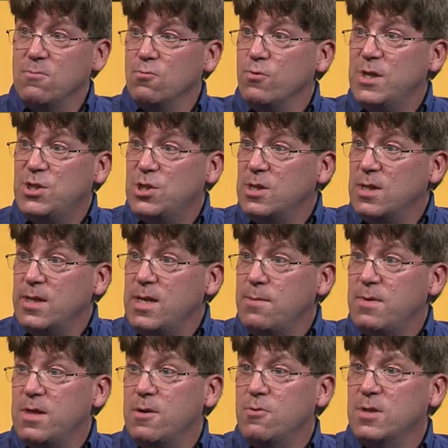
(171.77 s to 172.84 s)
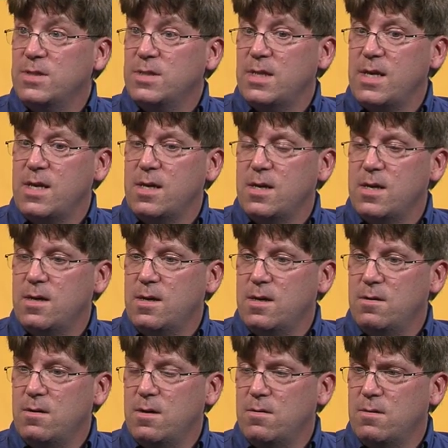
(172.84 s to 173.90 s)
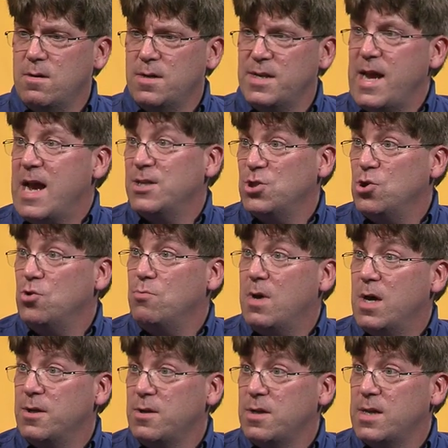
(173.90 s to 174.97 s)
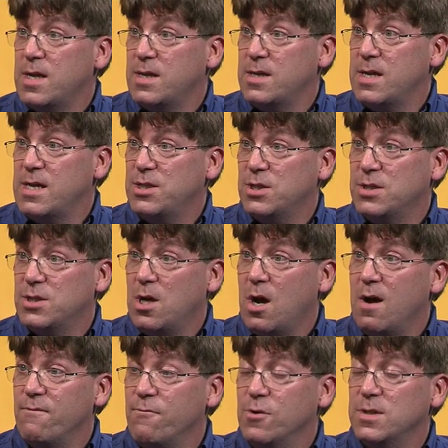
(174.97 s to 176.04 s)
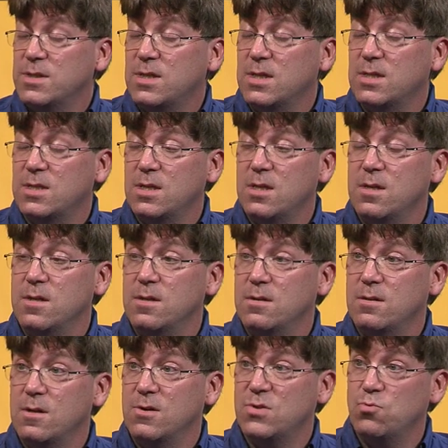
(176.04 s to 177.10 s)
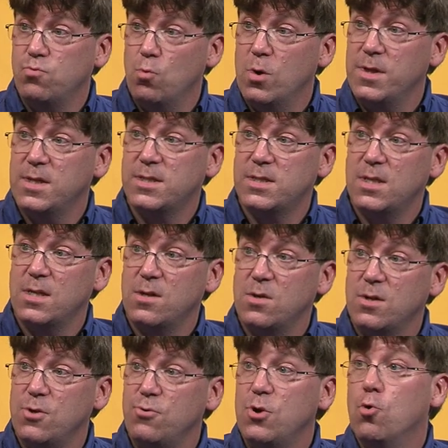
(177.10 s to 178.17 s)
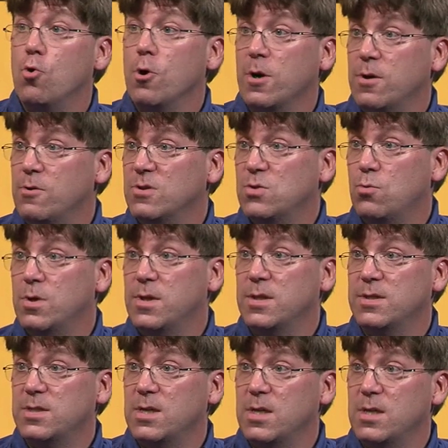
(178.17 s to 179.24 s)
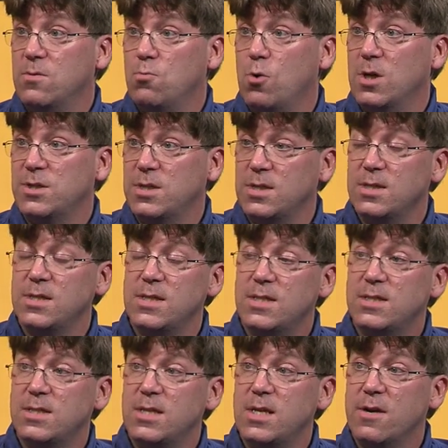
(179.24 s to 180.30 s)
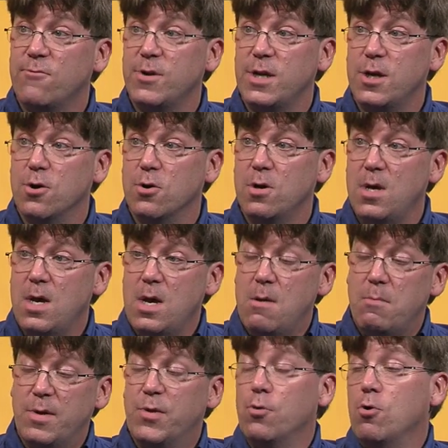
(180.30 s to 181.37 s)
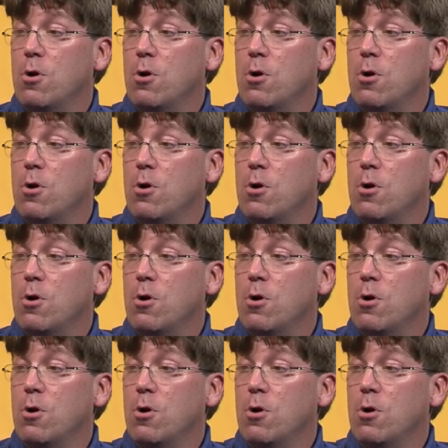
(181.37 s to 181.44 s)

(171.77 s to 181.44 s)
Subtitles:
regionally. I mean, there is a national Model United Nations conference that's done. There's one that's done in New York, and there's one that's done in Washington, D.C. every year. But there are